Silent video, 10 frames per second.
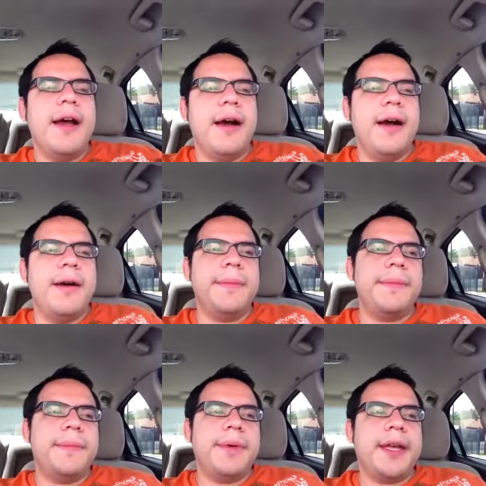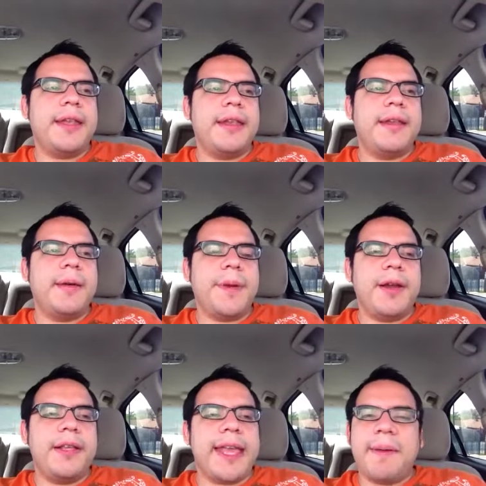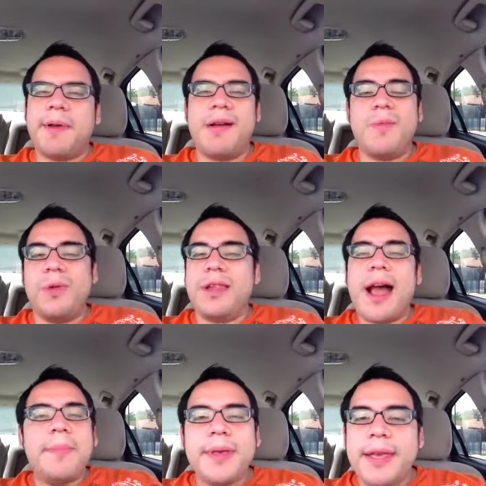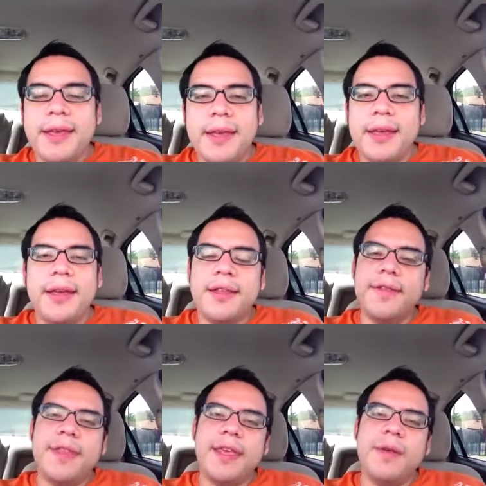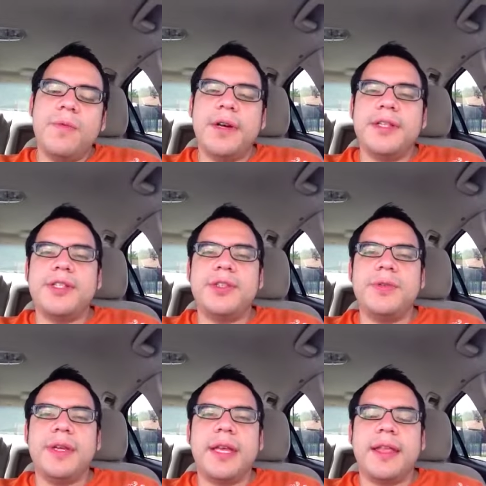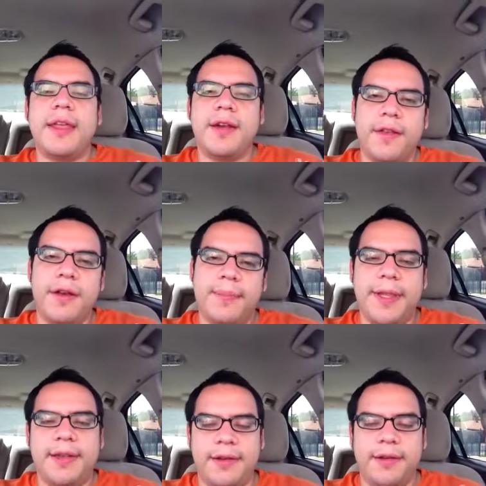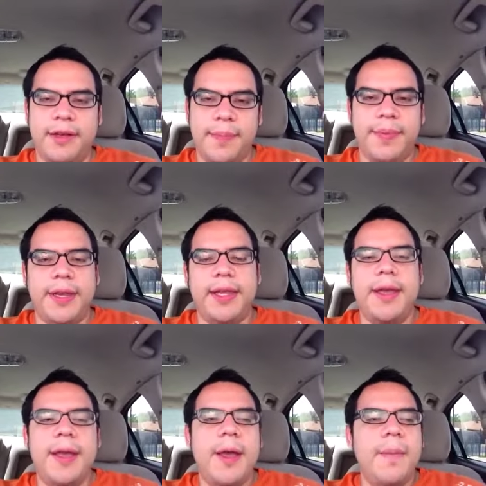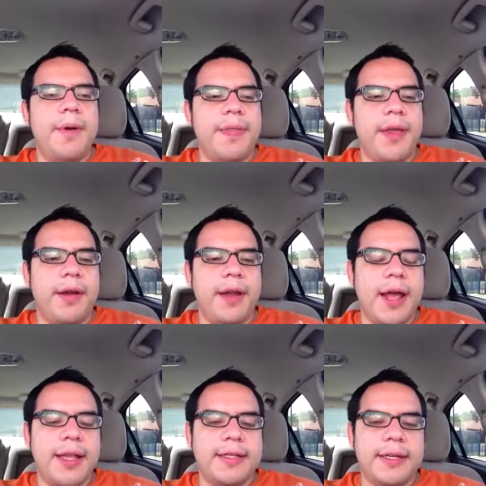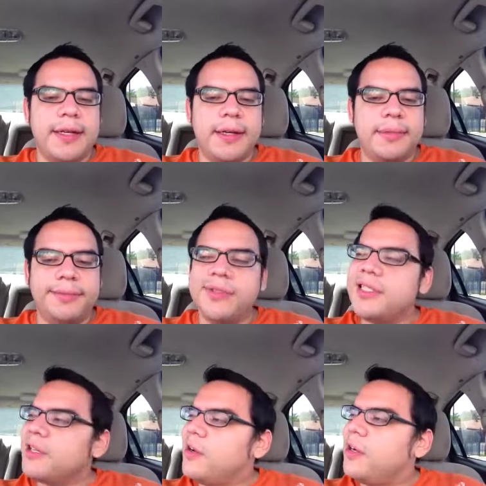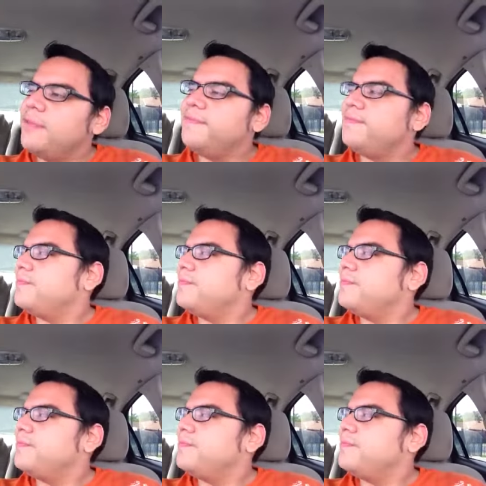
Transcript: Um, but apparently, Capcom will not be the ones doing it. They're they're I mean they're the company, but they're not. Um, what's it called?